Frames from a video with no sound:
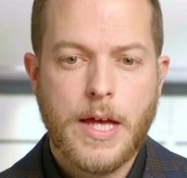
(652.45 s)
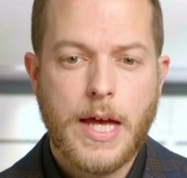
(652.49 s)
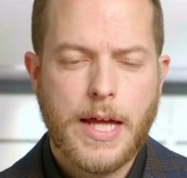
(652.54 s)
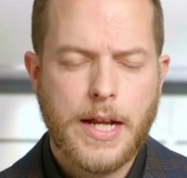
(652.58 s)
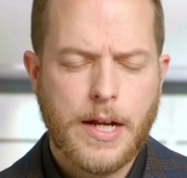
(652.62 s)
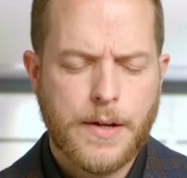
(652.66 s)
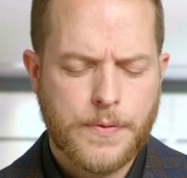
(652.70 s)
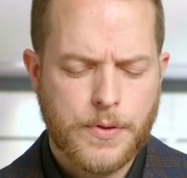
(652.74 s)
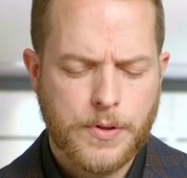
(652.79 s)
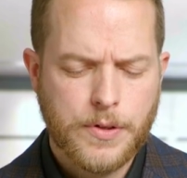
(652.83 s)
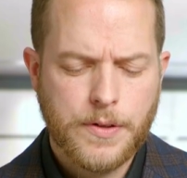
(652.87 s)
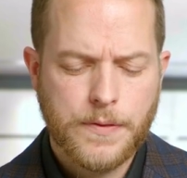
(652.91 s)
And
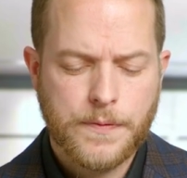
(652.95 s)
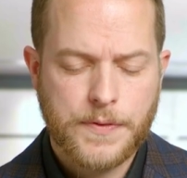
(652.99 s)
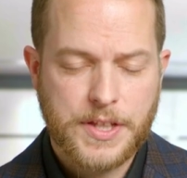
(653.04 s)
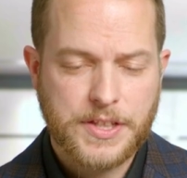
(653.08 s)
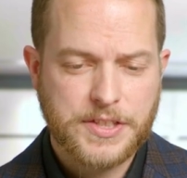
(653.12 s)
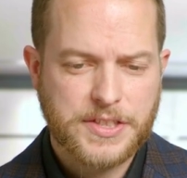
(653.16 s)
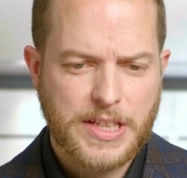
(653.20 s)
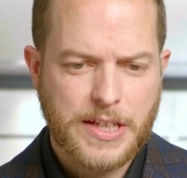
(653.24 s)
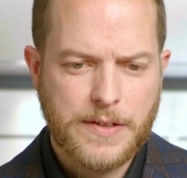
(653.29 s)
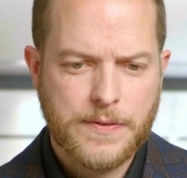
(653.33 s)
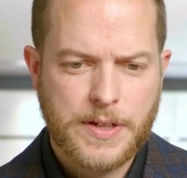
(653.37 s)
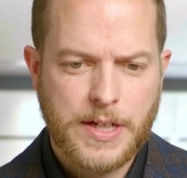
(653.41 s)
I've heard of
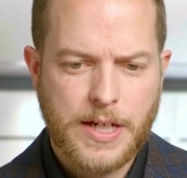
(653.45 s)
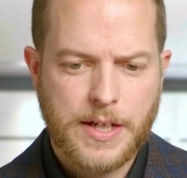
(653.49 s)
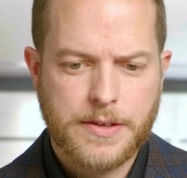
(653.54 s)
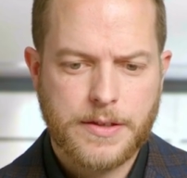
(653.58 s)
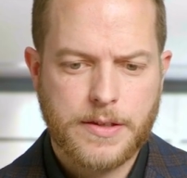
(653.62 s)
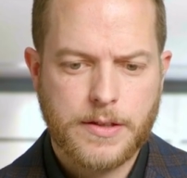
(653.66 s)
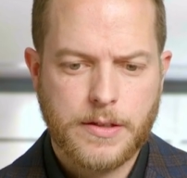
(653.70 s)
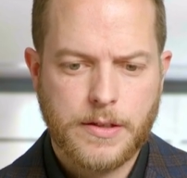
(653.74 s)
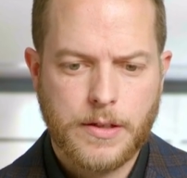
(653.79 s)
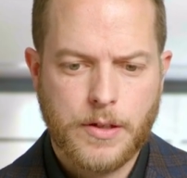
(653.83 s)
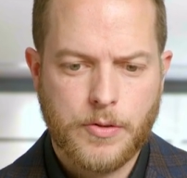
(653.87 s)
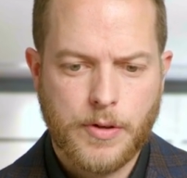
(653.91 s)
this even at
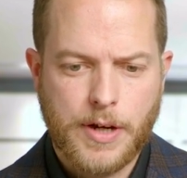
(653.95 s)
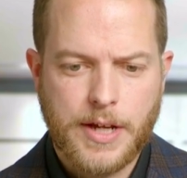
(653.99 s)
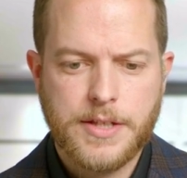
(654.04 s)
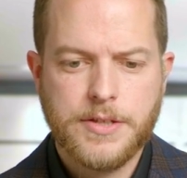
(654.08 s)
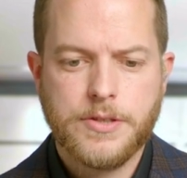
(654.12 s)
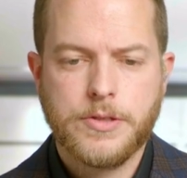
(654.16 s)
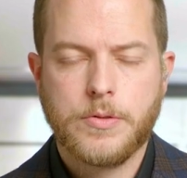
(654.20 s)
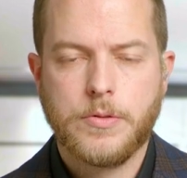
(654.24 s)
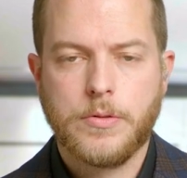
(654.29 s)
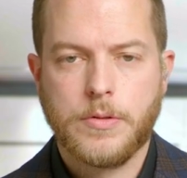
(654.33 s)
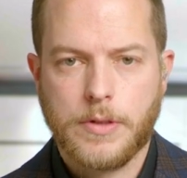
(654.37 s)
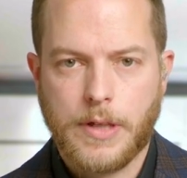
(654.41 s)
the grade
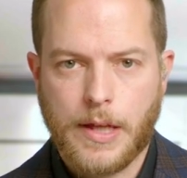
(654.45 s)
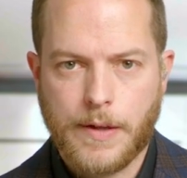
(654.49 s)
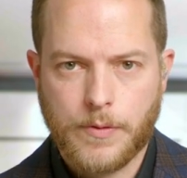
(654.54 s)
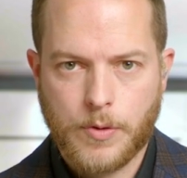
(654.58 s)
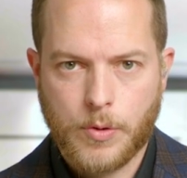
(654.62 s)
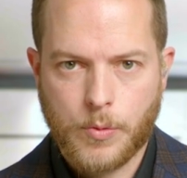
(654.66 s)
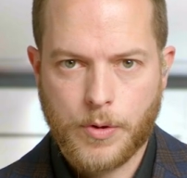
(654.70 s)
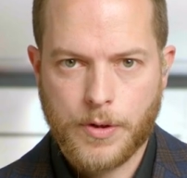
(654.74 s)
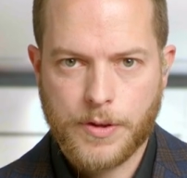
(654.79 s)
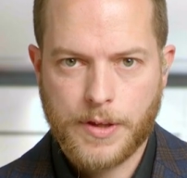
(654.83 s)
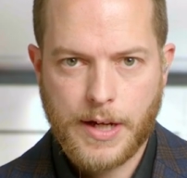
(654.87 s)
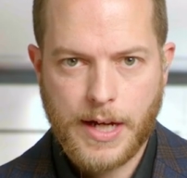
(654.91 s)
school
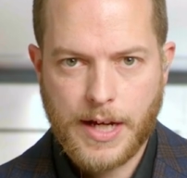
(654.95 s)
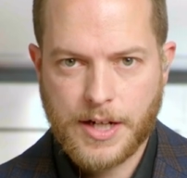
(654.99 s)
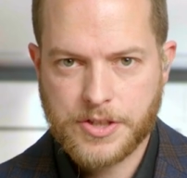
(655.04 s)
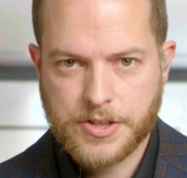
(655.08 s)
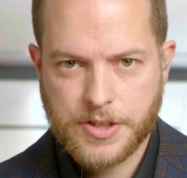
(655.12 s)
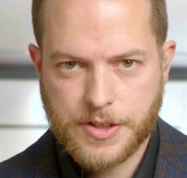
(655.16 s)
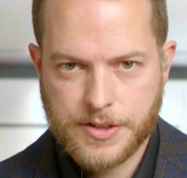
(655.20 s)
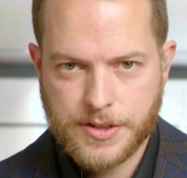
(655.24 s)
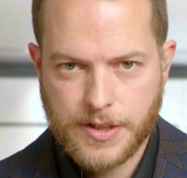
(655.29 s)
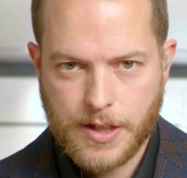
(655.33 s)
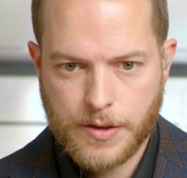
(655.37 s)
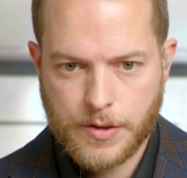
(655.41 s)
level, where they
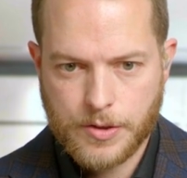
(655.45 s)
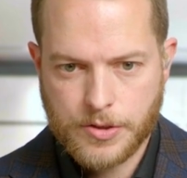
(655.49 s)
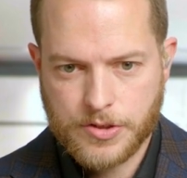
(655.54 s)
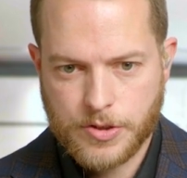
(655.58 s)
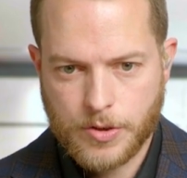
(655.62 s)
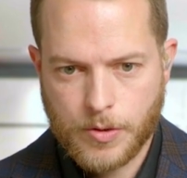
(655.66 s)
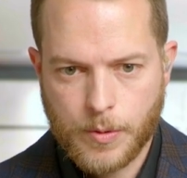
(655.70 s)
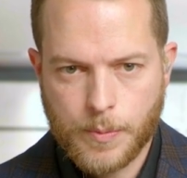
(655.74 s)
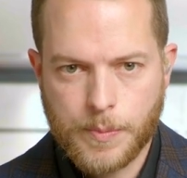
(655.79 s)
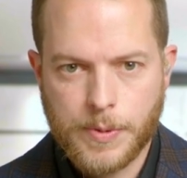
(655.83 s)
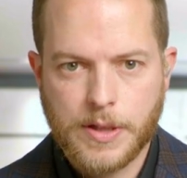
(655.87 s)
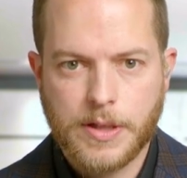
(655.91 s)
actually say there's
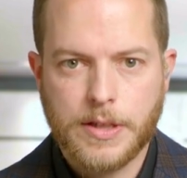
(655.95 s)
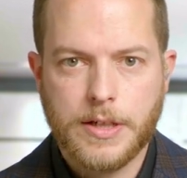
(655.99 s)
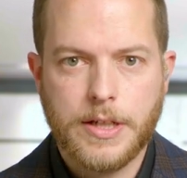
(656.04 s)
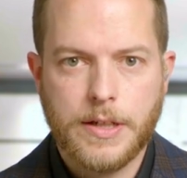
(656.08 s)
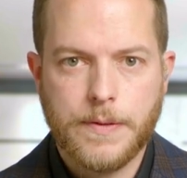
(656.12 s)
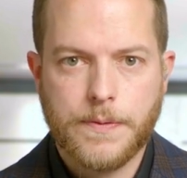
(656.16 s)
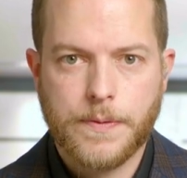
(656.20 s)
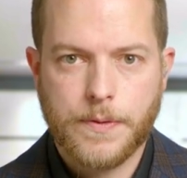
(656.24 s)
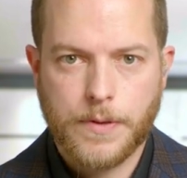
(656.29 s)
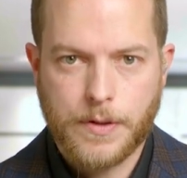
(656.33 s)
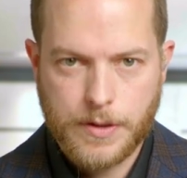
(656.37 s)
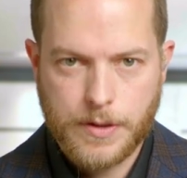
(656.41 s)
no ability